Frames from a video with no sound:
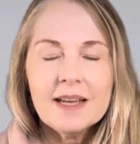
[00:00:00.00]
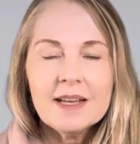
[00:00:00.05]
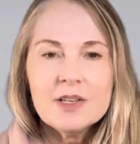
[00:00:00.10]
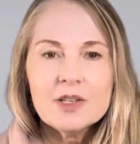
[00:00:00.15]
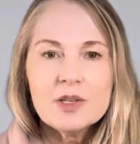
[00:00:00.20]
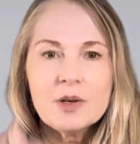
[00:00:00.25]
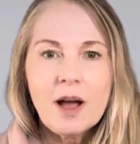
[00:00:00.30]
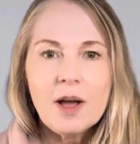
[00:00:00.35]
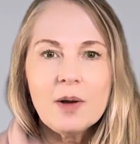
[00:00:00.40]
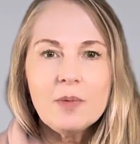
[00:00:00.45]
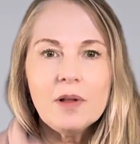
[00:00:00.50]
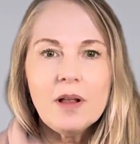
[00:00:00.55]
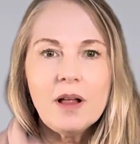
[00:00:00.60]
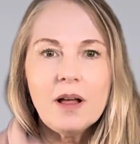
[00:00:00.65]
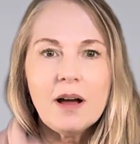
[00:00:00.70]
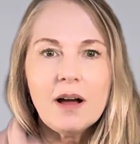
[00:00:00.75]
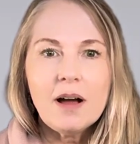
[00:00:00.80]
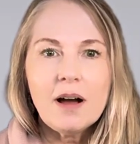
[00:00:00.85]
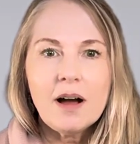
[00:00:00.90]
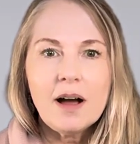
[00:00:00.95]
So
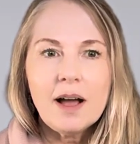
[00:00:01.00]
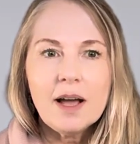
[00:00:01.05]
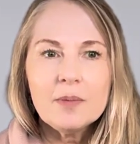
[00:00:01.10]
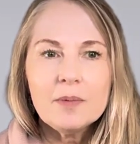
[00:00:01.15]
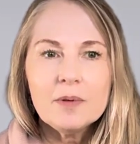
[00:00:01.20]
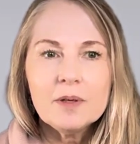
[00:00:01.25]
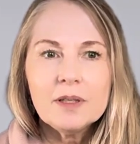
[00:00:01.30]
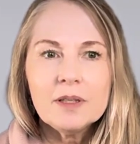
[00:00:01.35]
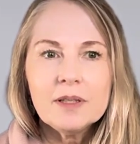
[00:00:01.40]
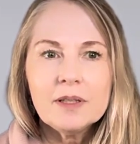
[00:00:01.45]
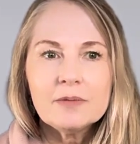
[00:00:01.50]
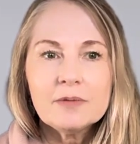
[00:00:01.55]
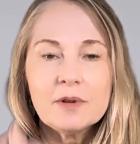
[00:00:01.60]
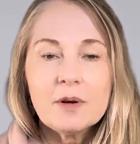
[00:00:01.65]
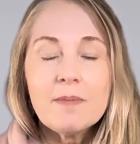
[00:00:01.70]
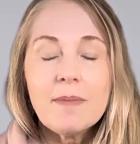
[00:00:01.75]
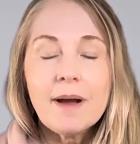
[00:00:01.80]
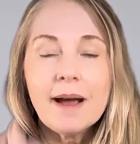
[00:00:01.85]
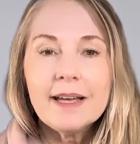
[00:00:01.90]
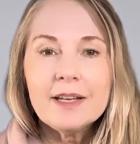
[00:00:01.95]
I will
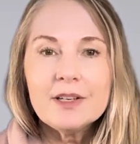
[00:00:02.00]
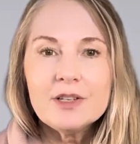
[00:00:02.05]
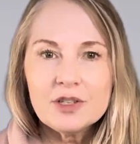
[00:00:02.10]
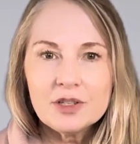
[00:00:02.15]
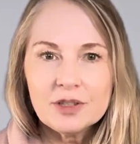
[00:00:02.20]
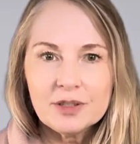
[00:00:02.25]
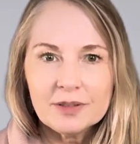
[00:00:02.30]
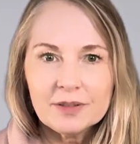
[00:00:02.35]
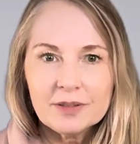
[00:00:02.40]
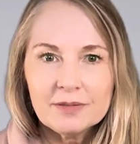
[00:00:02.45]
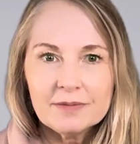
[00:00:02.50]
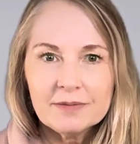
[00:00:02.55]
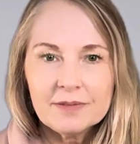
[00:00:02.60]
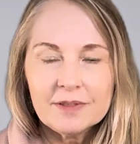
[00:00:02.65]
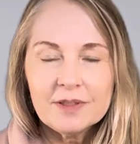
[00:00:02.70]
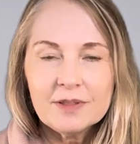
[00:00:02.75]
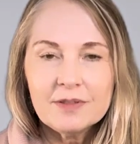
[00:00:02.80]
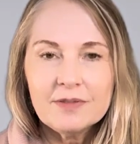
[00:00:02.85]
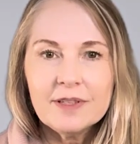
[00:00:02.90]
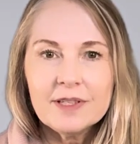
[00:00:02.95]
remind you
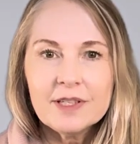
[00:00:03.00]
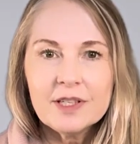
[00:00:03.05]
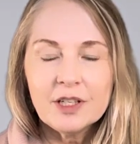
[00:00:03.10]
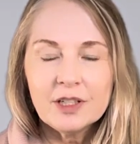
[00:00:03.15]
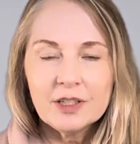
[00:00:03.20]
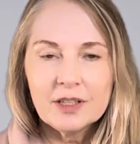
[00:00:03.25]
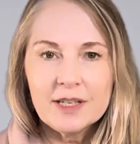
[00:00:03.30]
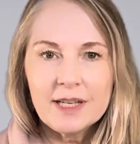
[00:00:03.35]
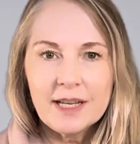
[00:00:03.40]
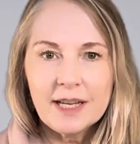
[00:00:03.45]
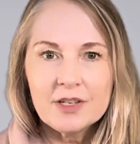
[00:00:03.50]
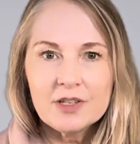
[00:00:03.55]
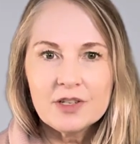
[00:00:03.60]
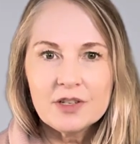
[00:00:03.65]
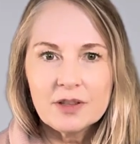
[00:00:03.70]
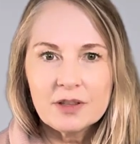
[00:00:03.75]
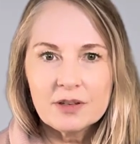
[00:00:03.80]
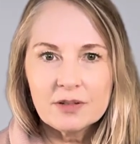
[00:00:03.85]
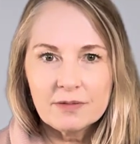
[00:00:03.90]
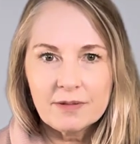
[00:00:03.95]
to visit your
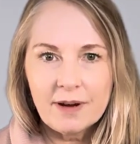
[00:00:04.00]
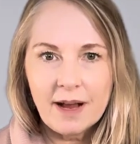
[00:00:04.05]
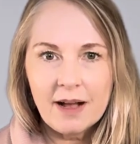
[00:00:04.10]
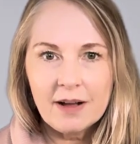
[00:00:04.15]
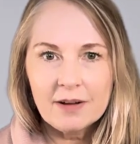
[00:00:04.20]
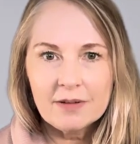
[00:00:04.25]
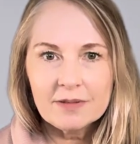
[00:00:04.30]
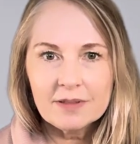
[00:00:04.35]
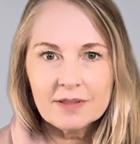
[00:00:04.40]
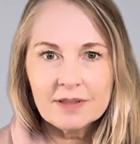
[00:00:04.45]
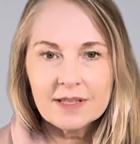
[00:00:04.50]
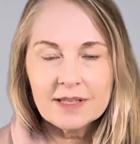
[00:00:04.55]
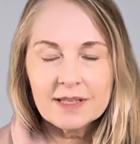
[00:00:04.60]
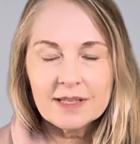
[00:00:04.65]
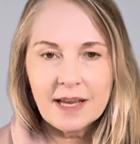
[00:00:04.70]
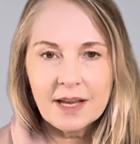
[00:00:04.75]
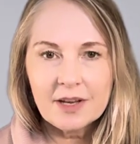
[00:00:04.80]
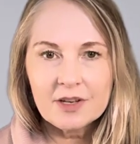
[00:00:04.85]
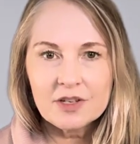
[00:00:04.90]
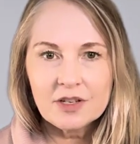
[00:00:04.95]
intention throughout the
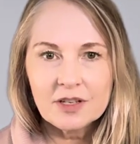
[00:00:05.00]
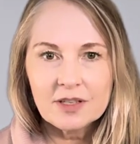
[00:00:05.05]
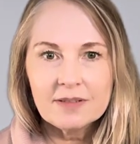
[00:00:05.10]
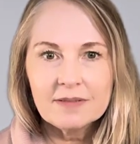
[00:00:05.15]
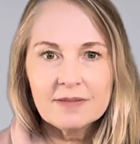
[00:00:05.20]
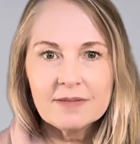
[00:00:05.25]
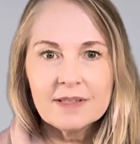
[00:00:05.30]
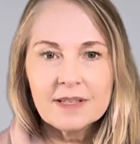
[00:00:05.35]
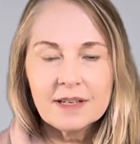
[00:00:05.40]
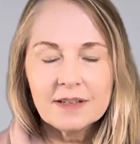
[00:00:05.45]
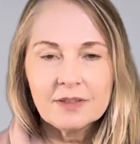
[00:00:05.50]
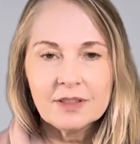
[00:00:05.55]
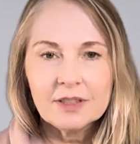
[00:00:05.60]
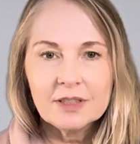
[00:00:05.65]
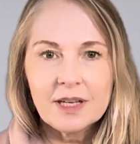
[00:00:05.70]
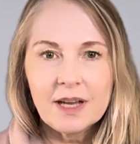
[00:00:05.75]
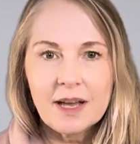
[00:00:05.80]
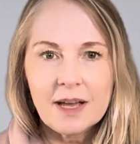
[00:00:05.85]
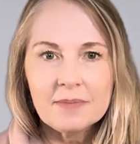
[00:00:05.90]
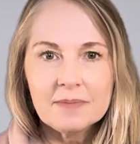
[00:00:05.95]
session several
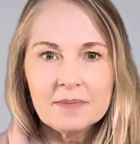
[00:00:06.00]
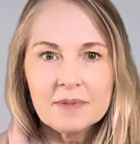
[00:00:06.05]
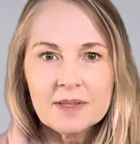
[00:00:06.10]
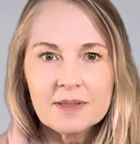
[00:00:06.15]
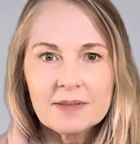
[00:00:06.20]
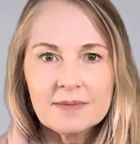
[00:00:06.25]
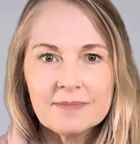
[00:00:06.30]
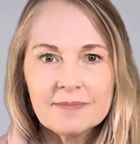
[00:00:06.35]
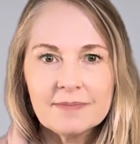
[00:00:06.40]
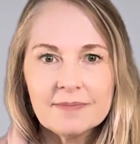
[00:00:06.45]
times.